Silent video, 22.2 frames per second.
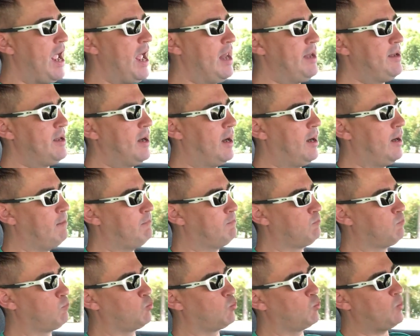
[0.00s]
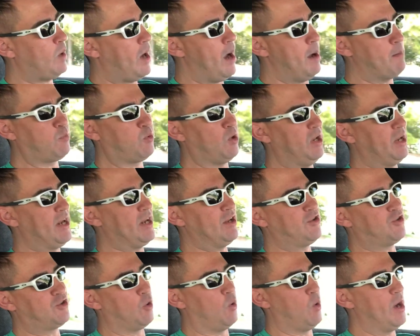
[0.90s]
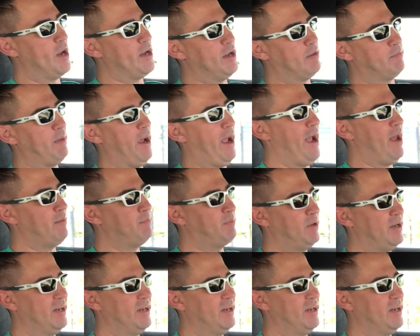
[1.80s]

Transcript: And I'm really enjoying it, man.